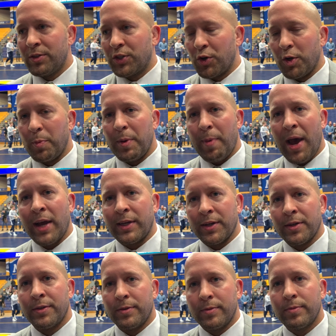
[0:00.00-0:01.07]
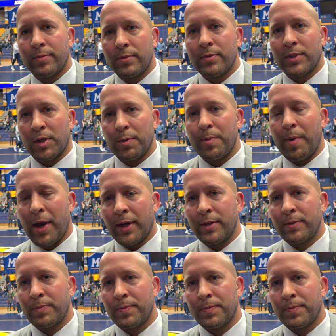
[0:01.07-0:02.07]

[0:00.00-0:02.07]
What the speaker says: it's good to be back here. Good to be back.